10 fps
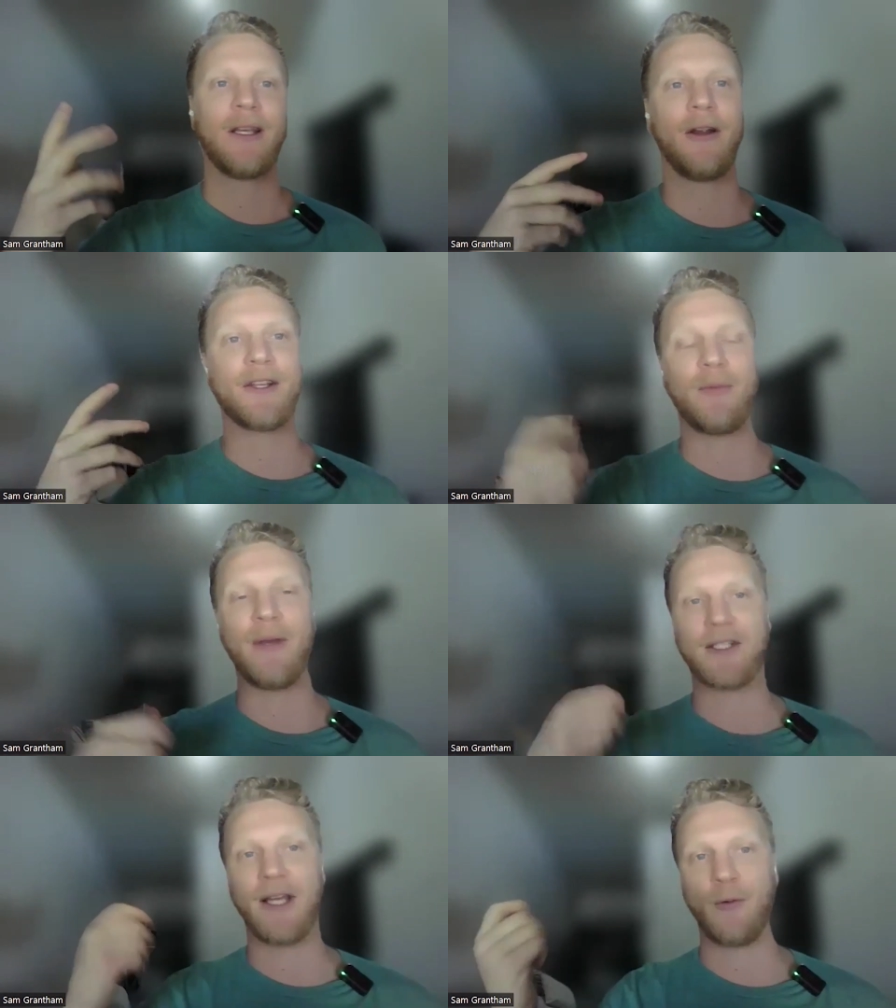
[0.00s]
curious to
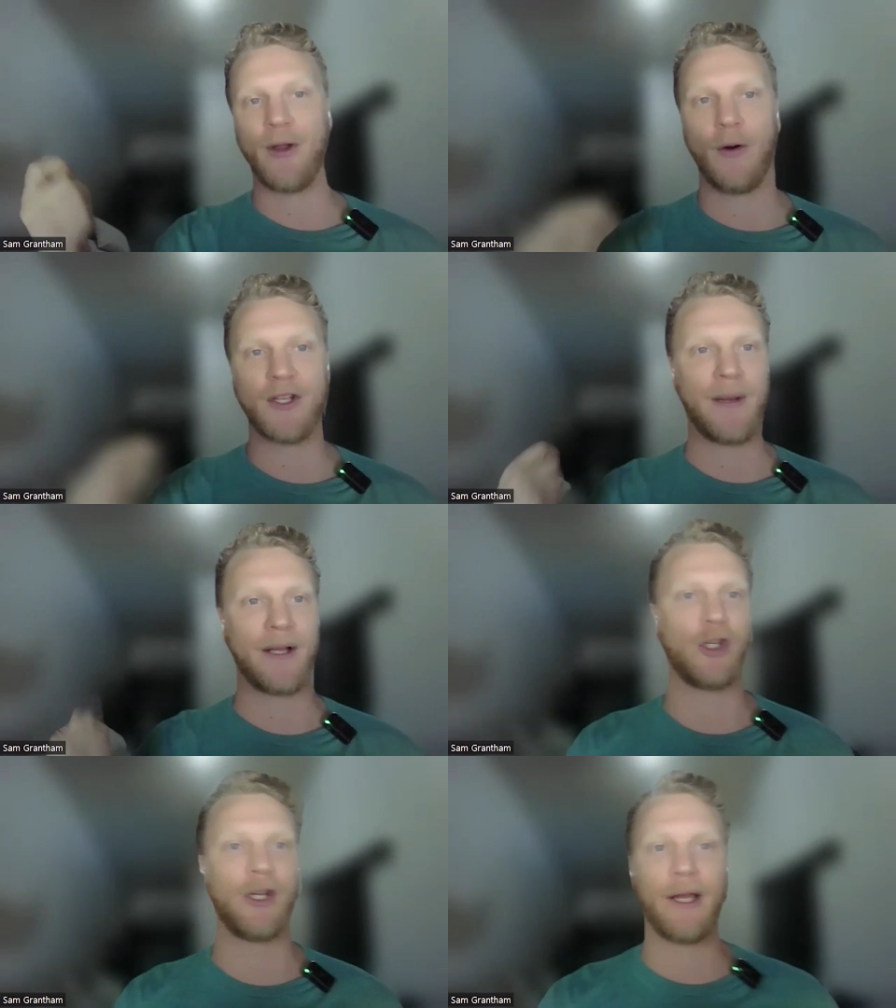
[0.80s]
me is like, we always
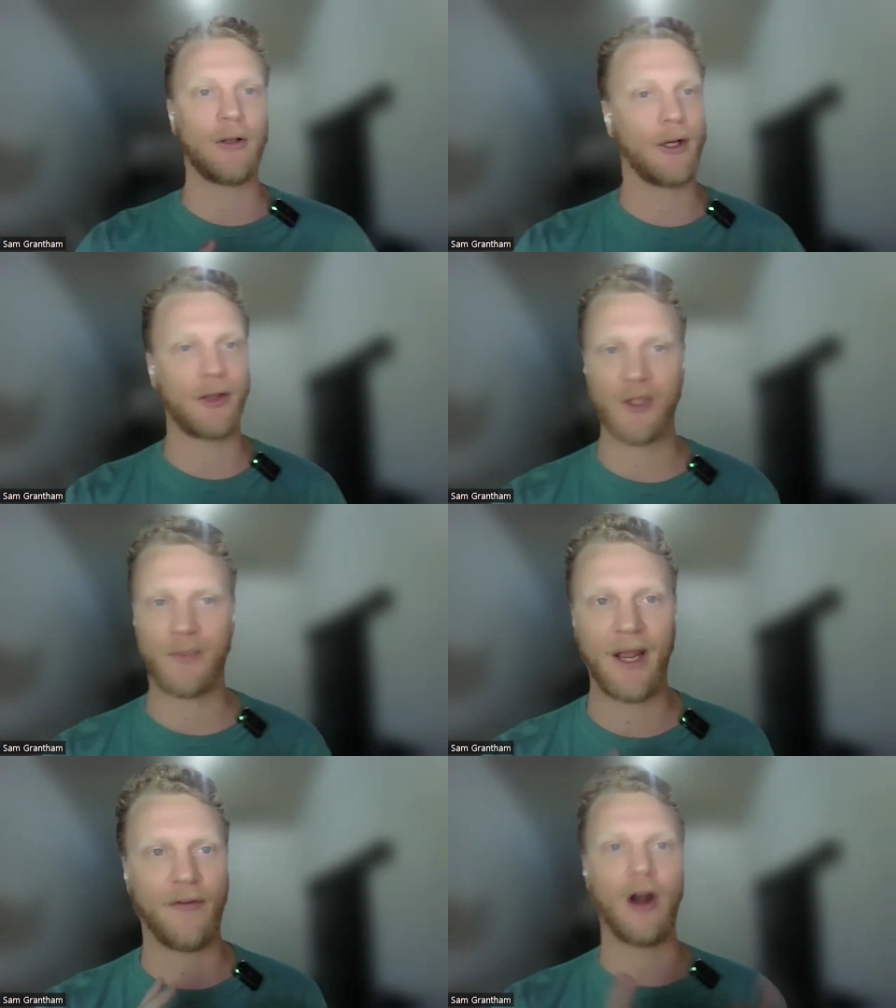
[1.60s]
mention it, like, look, there's
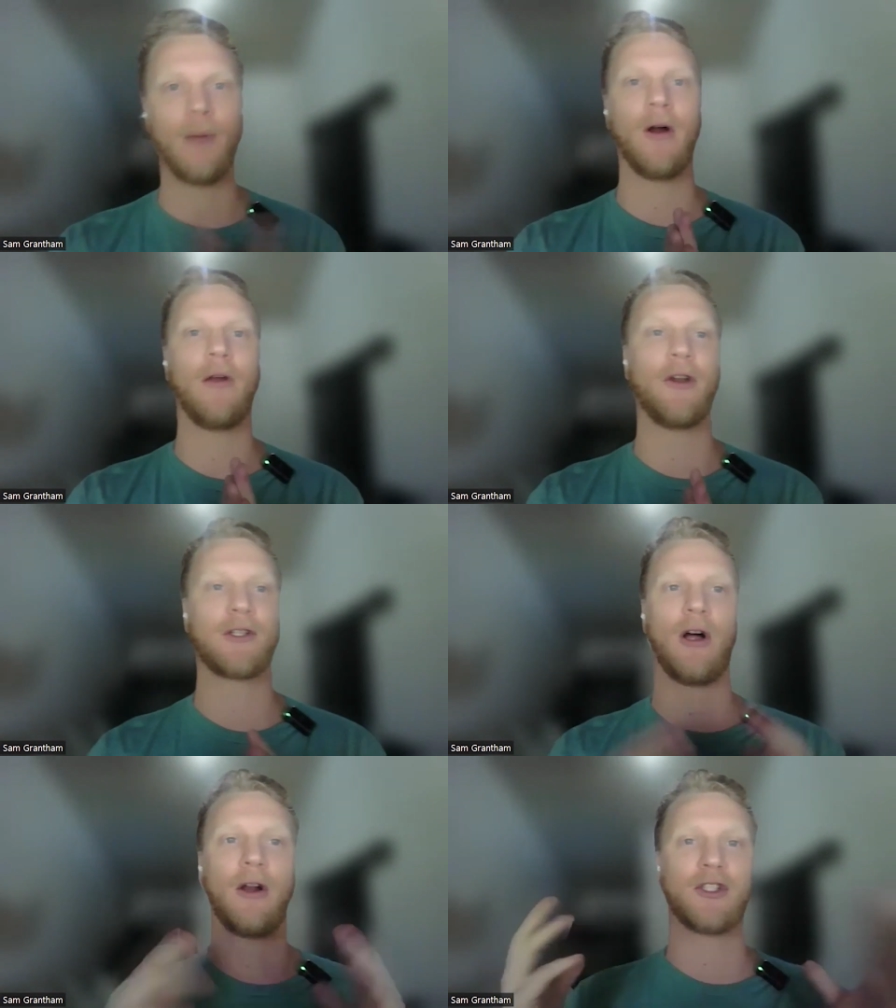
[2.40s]
big pharma,
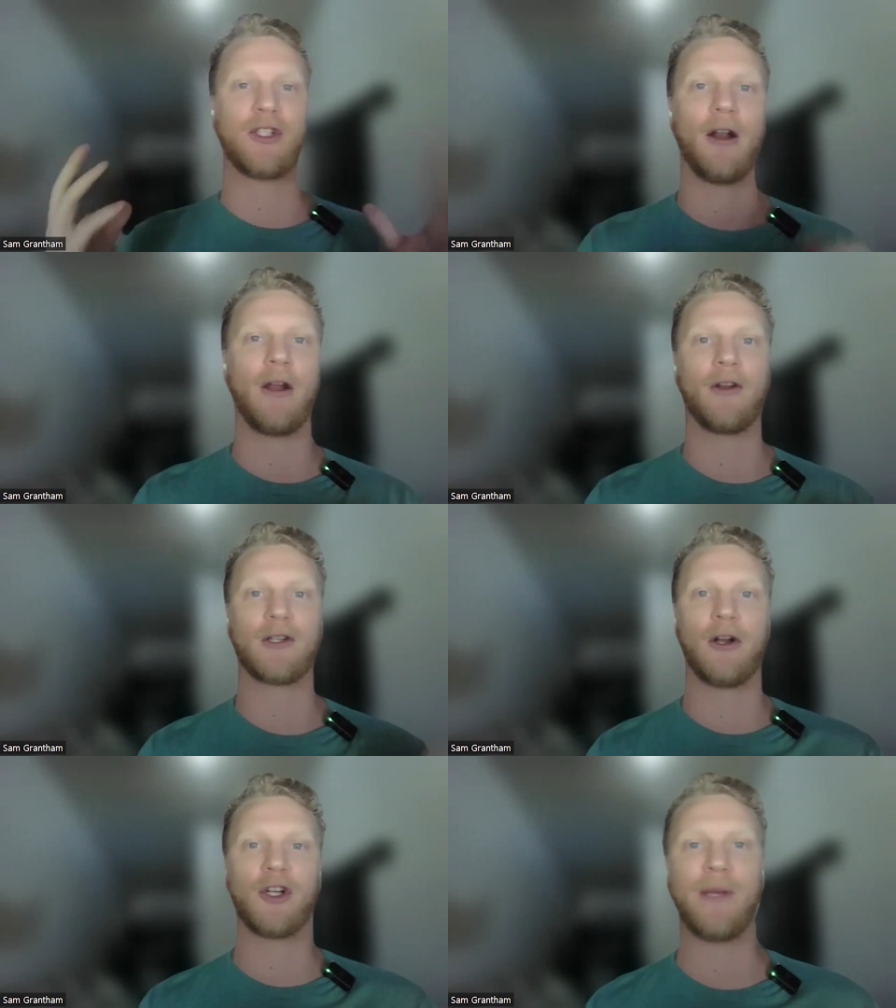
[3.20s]
there's large dairy,
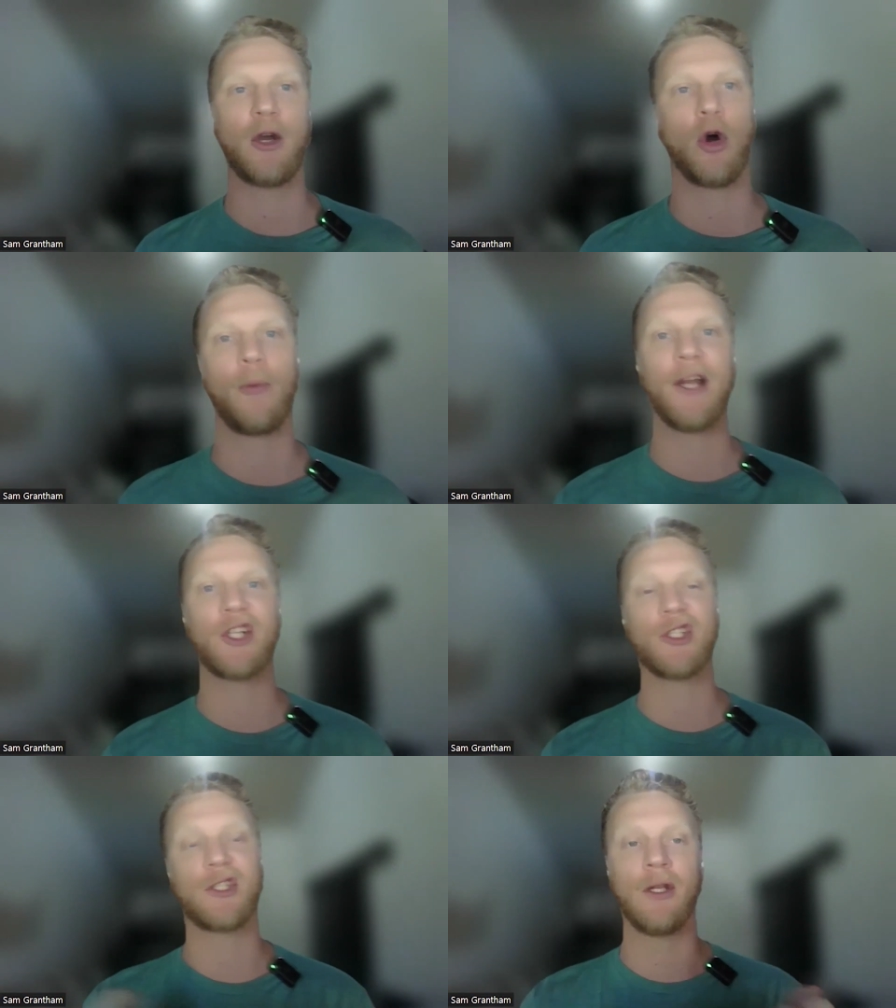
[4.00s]
there's large meat
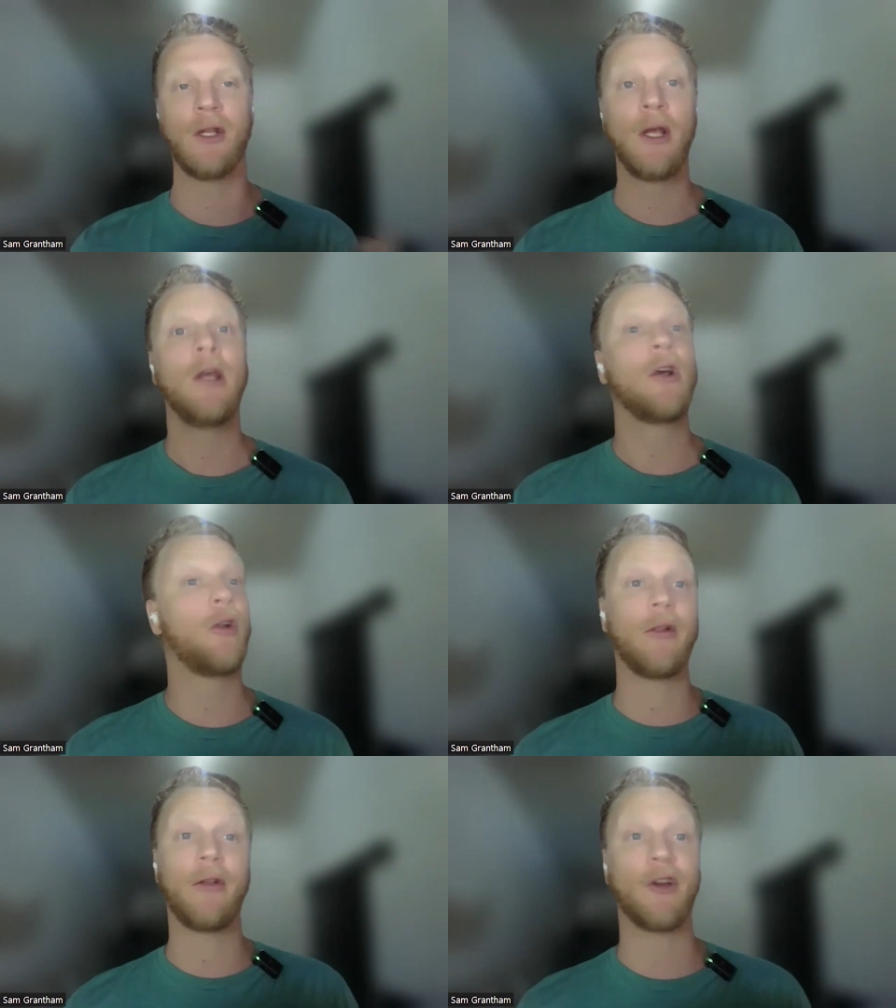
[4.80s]
corporations, and
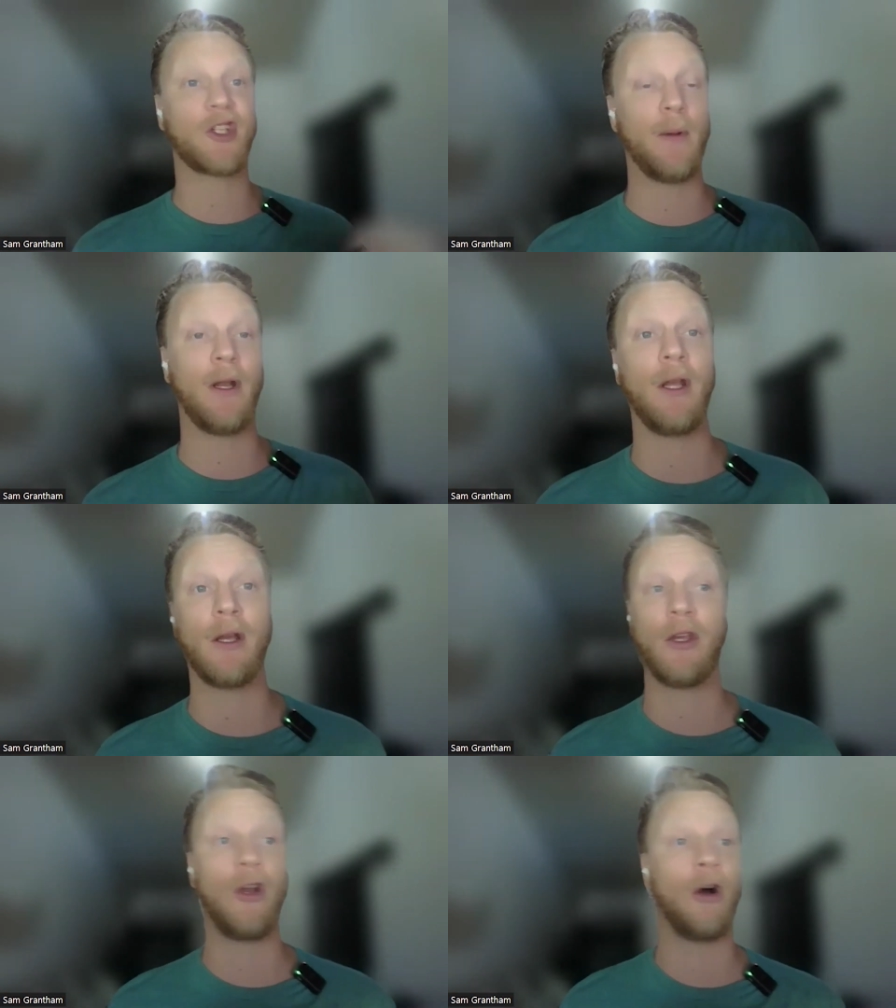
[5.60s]
clearly they're
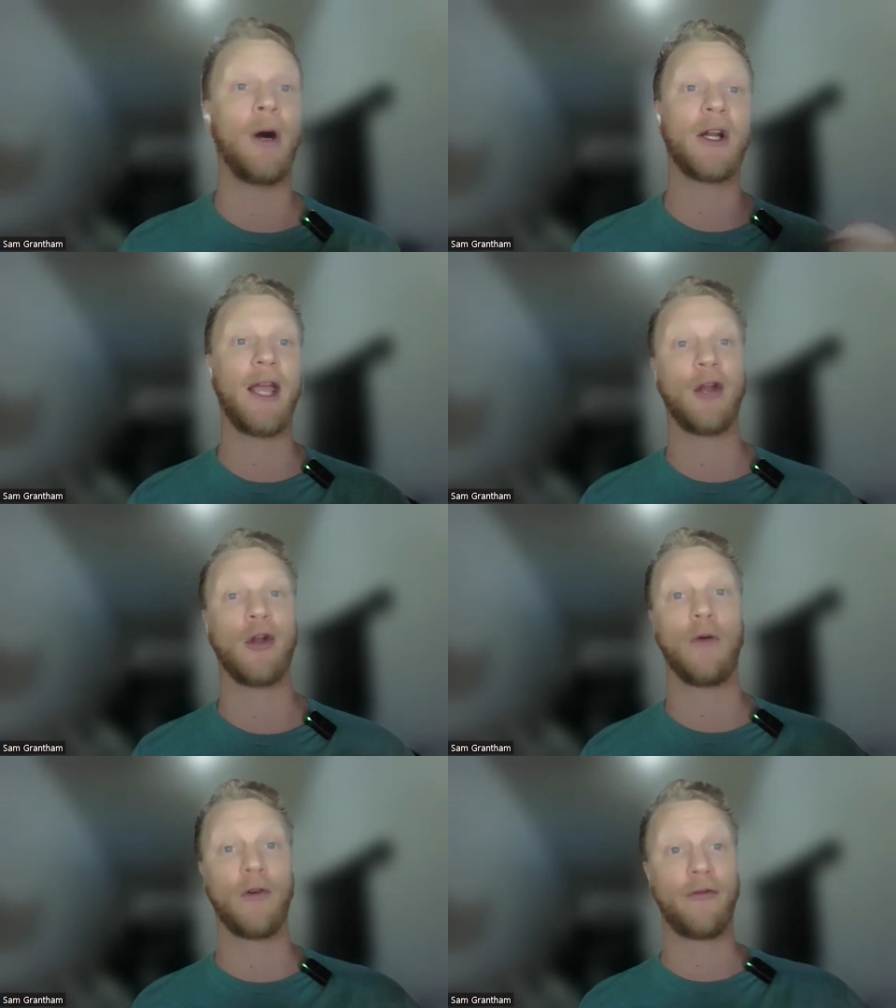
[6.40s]
spending, money
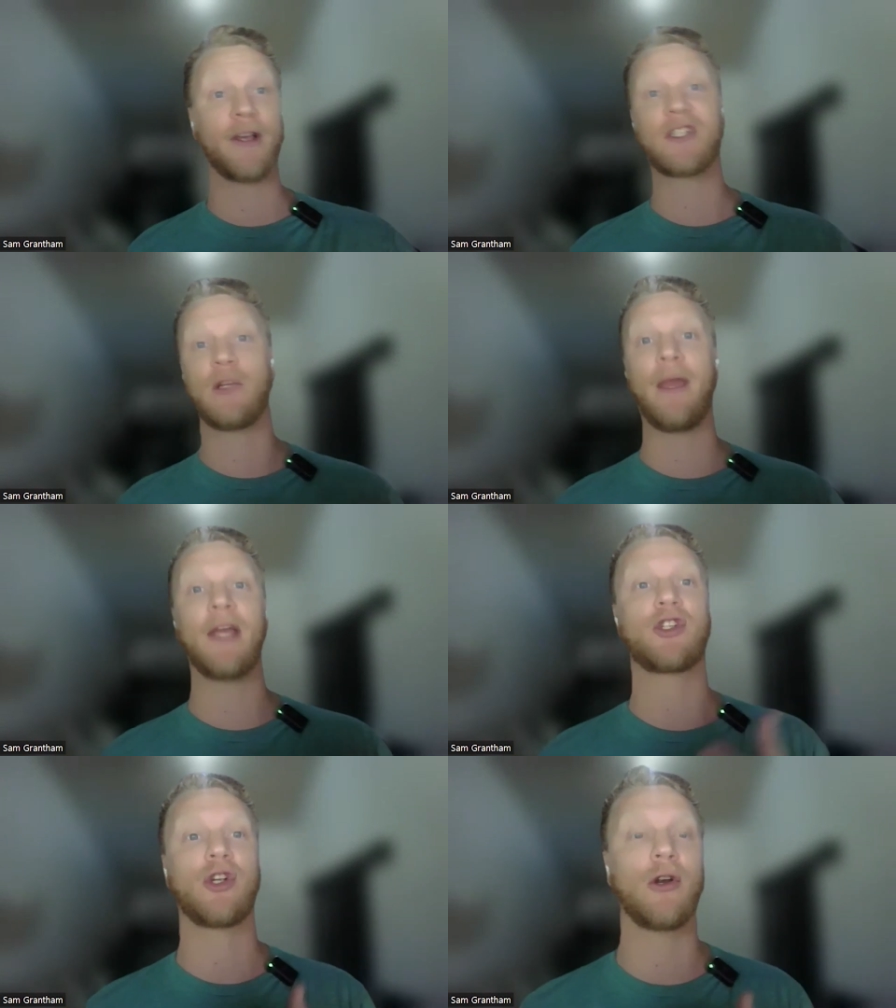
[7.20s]
hand over fist to
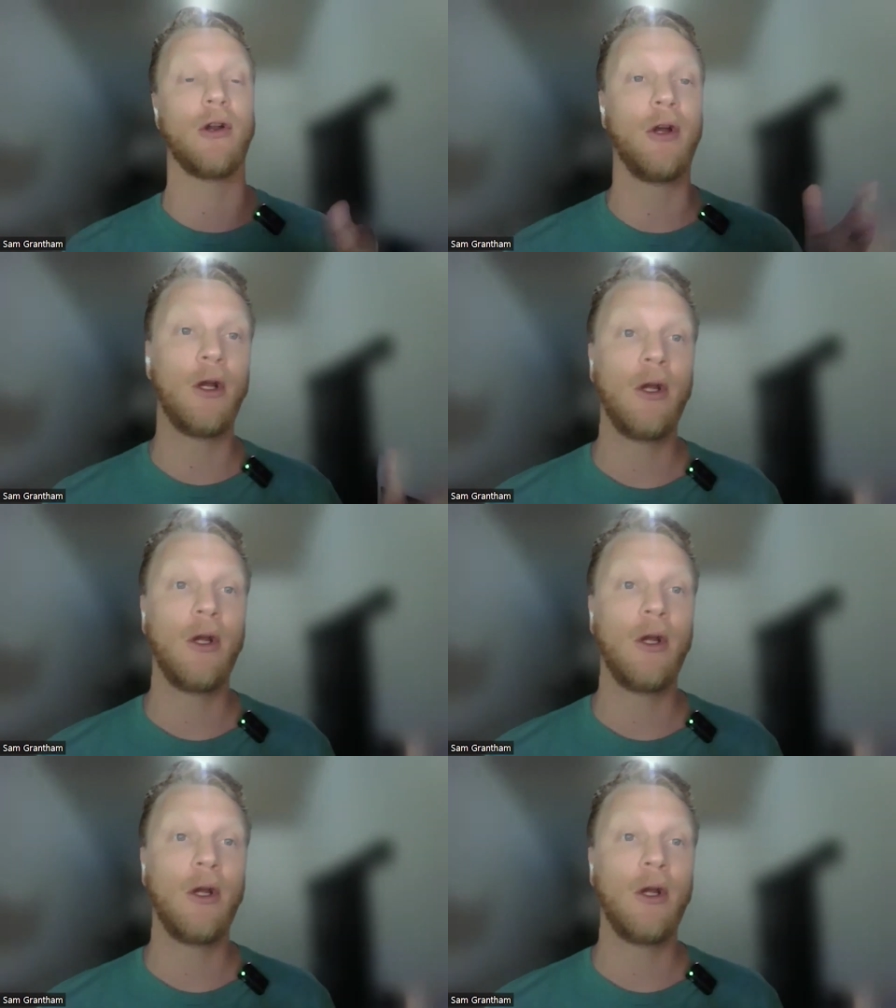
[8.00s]
make sure,